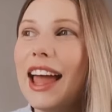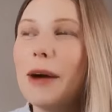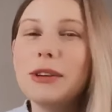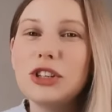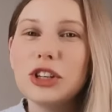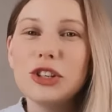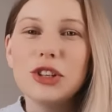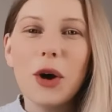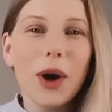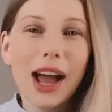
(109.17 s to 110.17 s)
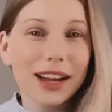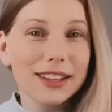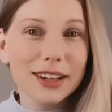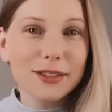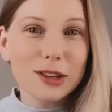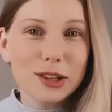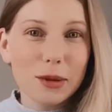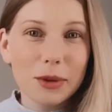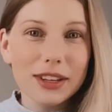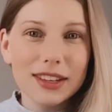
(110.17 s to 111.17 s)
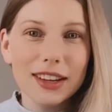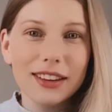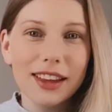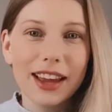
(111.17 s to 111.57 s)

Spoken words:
it was just so hectic for some reason.